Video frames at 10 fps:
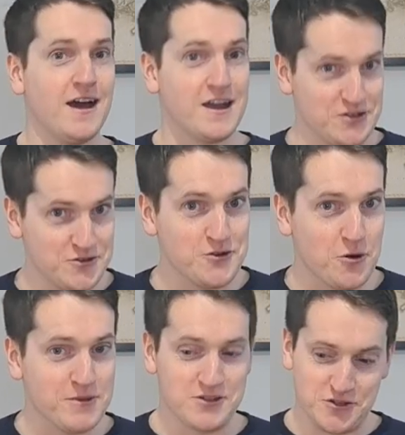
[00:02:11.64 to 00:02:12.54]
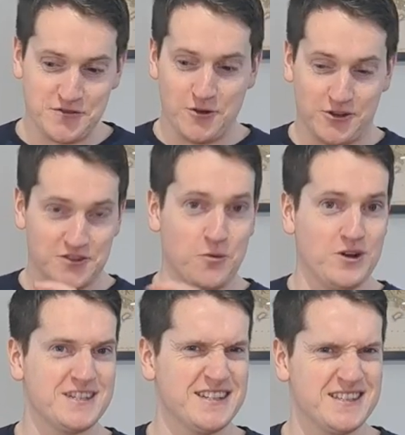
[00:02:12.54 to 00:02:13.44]
I do normally just focus on
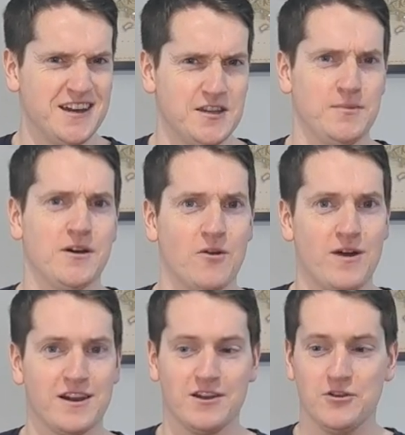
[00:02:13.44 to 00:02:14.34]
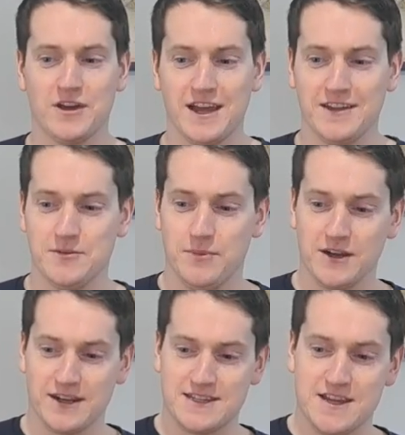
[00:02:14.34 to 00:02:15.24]
what's inside the bottle rather than looking at the
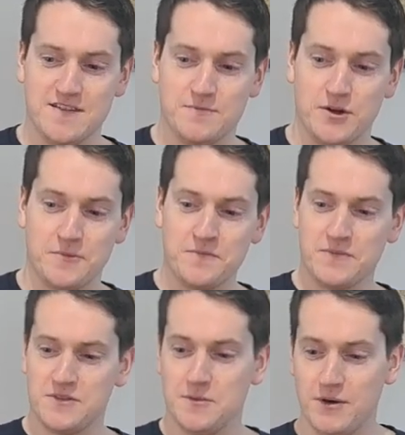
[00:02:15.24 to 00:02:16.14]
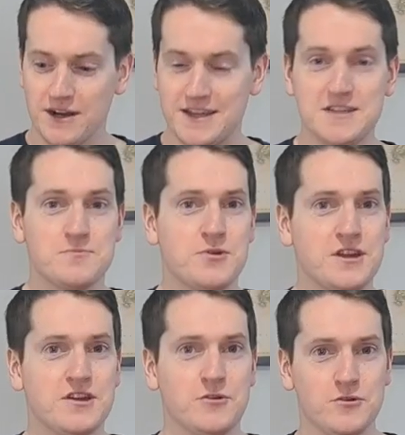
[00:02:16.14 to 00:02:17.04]
bottle itself, but the bottle is
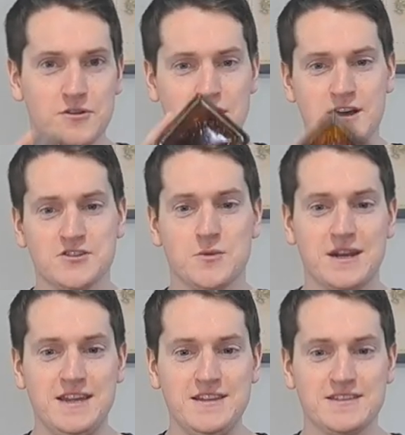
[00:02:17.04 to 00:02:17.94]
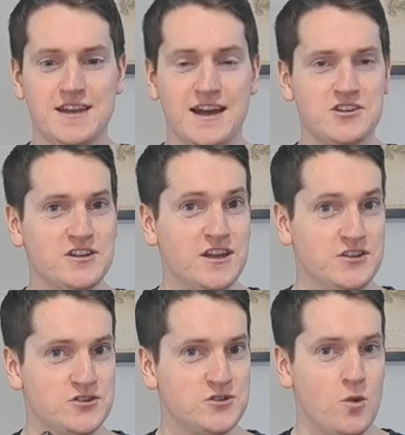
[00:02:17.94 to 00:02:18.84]
pretty cool. So it is actually a
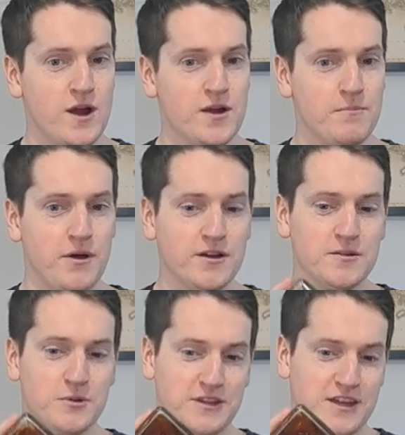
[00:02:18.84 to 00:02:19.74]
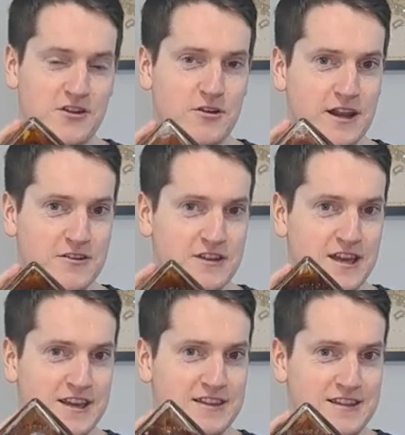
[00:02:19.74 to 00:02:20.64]
square bottle, but they cut out
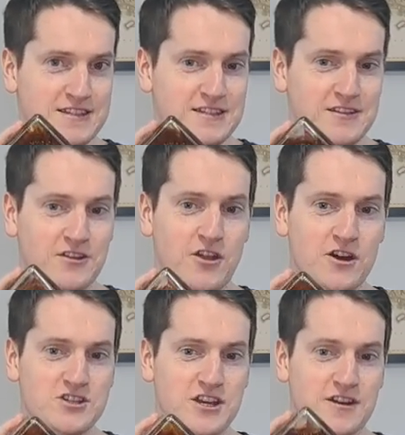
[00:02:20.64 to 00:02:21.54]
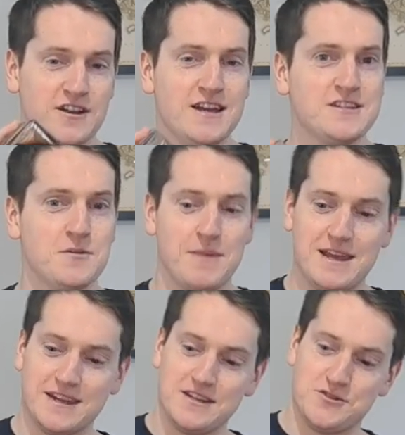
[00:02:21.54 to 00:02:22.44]
this little notch here to
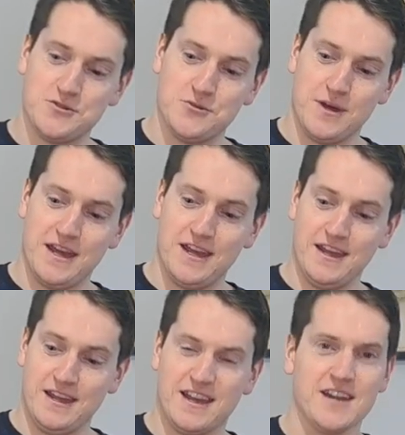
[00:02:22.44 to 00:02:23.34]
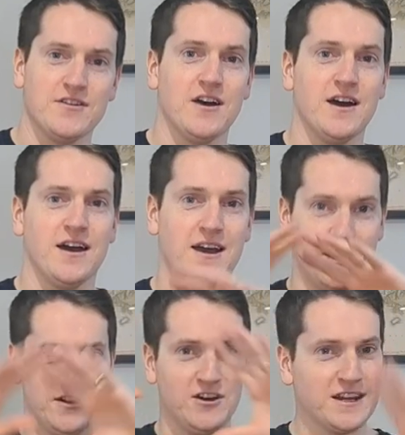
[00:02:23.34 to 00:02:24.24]
make it into a kind of
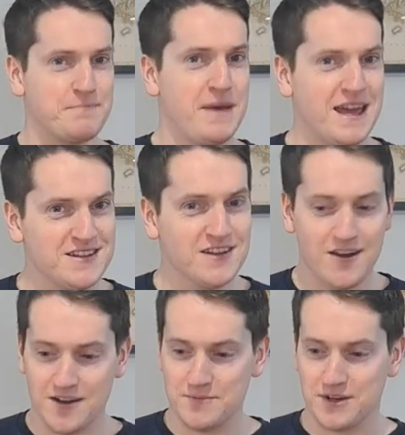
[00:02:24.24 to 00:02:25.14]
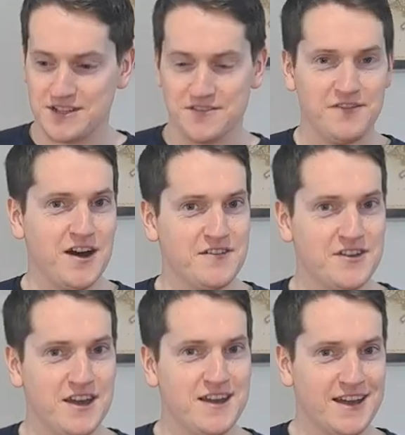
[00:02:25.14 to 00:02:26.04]
a not a pentagon, but it's a 5
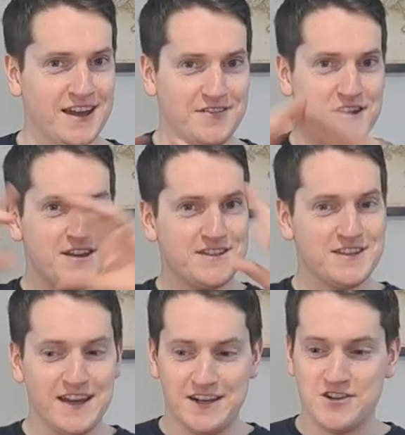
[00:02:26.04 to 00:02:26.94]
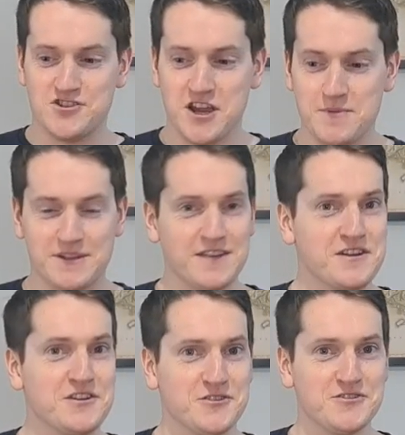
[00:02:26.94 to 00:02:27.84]
kind of sided shape.
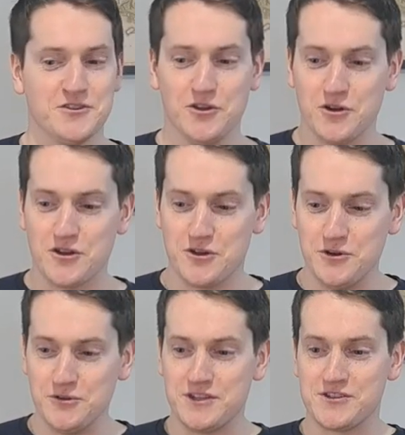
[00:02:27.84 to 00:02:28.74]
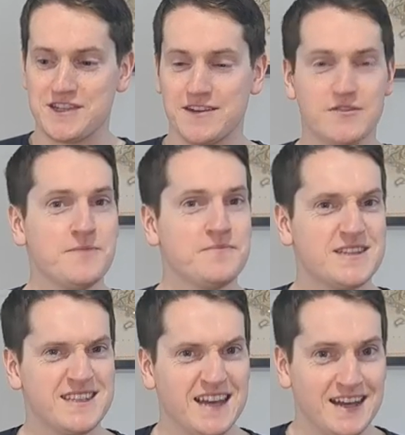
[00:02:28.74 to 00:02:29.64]
Definitely does look cool. It does kind of
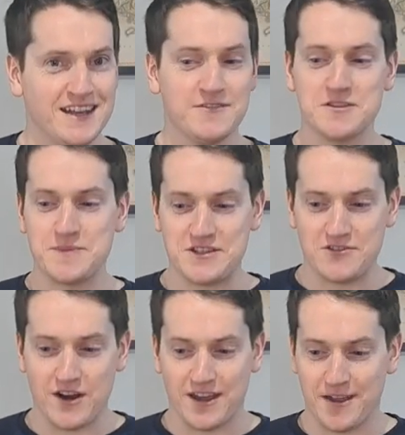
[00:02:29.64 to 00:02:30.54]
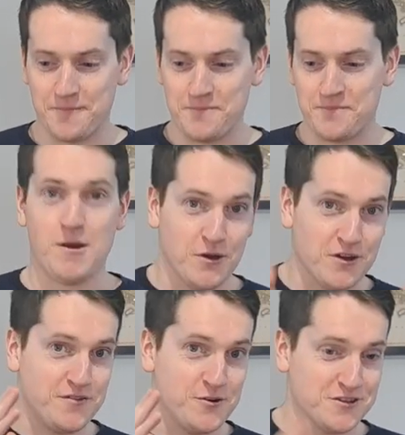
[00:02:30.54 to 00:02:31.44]
stand out. It's a bit striking. I'm going
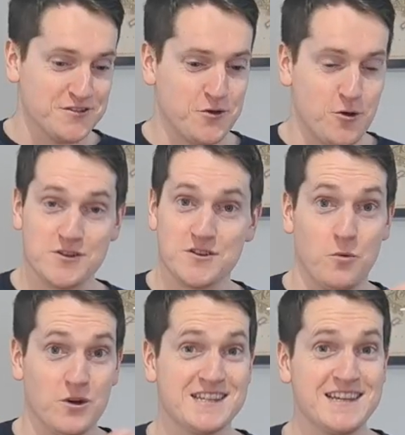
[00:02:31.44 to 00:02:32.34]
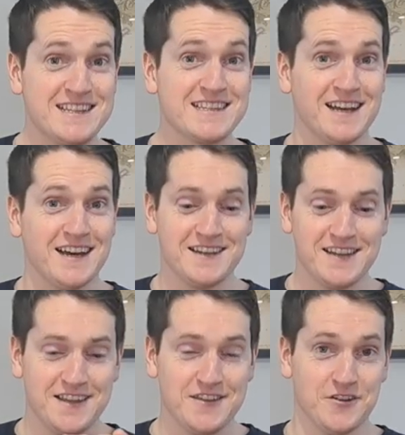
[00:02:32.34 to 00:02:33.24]
to focus, of course, on what's inside
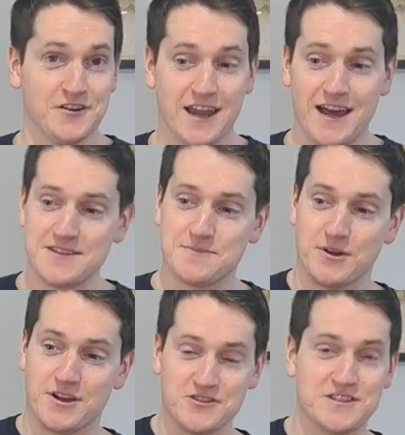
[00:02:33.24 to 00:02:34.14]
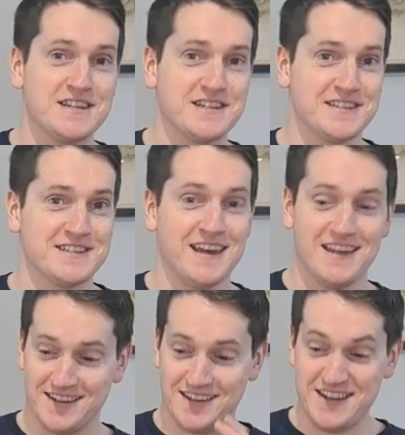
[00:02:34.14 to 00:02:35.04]
the glass, but I just needed to say
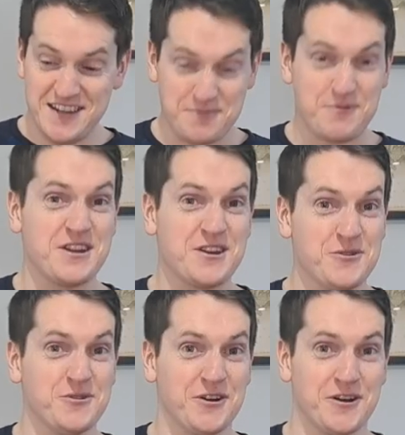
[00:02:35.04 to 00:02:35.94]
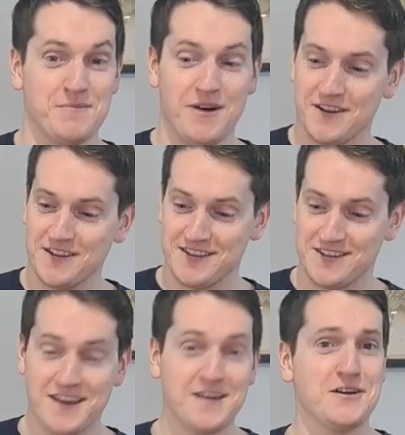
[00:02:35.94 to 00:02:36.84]
that it is a pretty cool looking bottle,
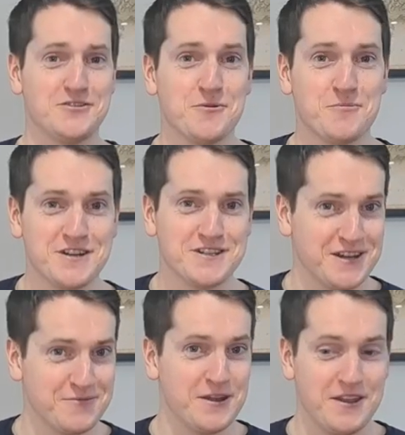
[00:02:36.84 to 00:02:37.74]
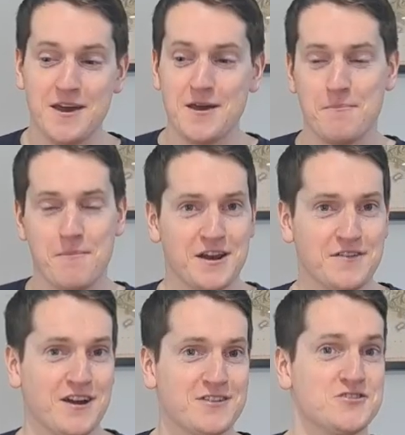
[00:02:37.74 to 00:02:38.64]
and I do appreciate when
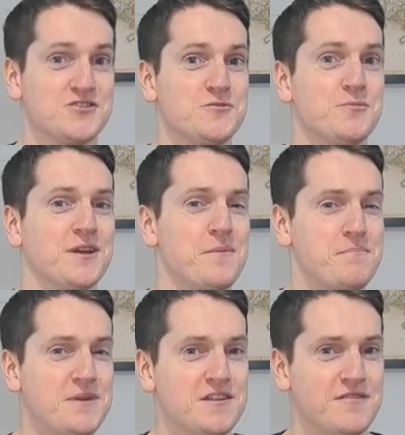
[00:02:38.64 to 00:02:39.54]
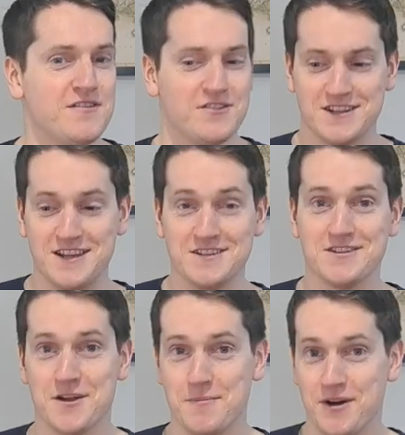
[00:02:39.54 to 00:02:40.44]
manufacturers do put a bit of effort
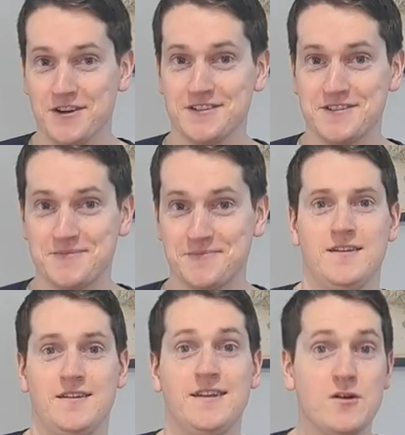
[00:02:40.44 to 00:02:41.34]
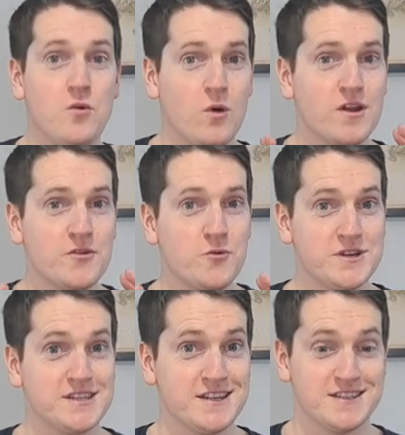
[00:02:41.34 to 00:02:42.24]
into their bottles. Now, what are the
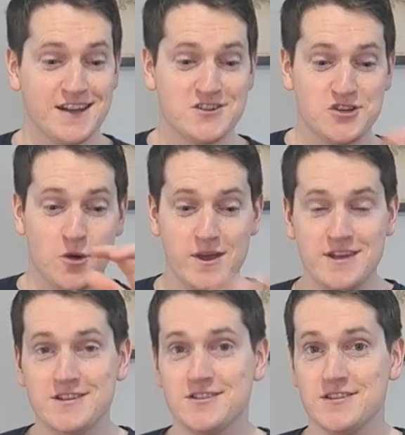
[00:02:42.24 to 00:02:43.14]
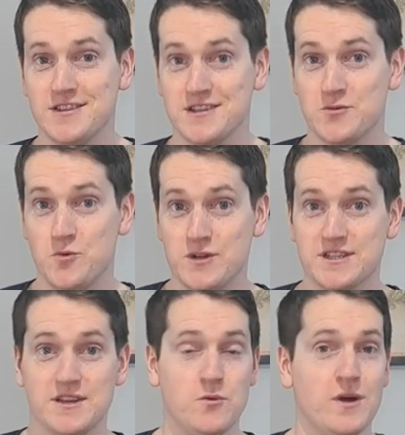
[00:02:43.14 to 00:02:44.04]
whiskies that actually go into this
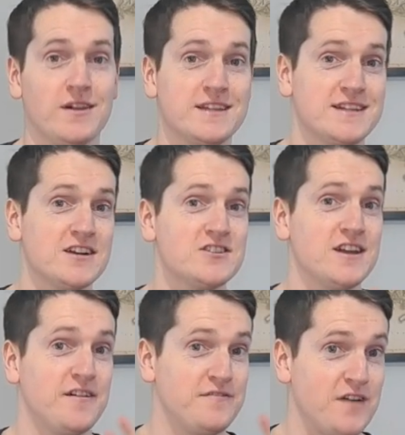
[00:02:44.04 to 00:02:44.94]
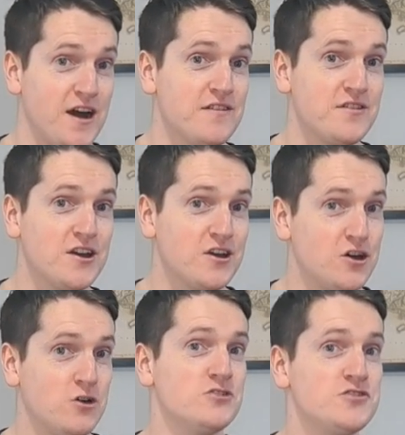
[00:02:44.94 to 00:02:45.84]
whiskey? Well, it's actually a
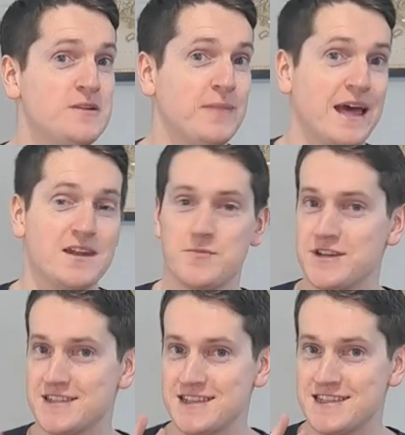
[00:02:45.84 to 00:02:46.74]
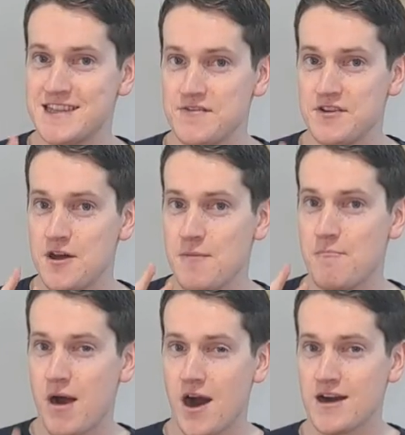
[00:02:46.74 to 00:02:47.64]
5-country blend, but it's a
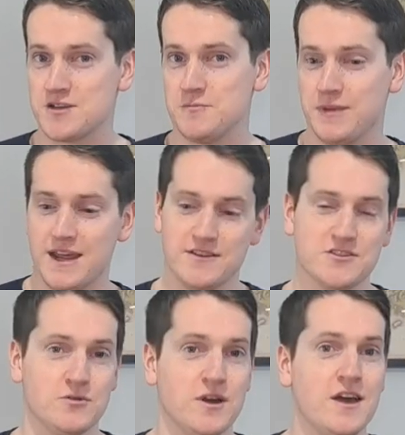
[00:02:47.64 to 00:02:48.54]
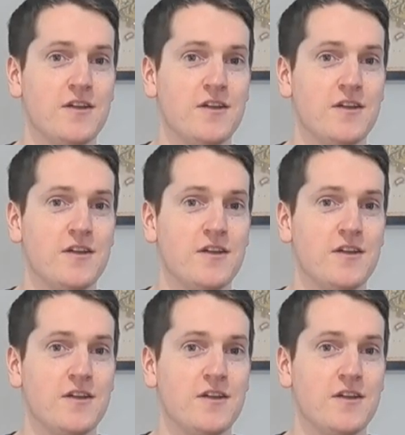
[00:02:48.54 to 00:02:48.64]
7-part blend. So